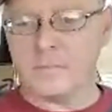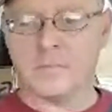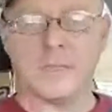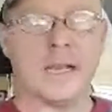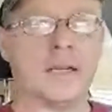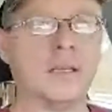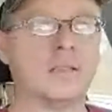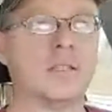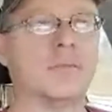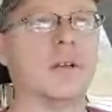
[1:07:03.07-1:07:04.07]
Yeah, it is
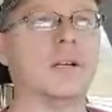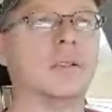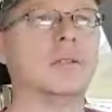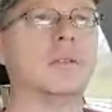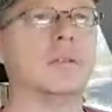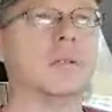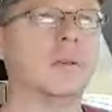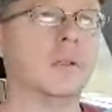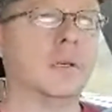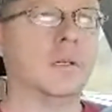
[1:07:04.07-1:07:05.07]
Schifferdecker.
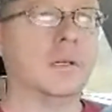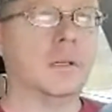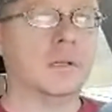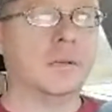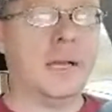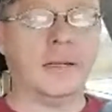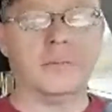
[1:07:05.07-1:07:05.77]
Yeah.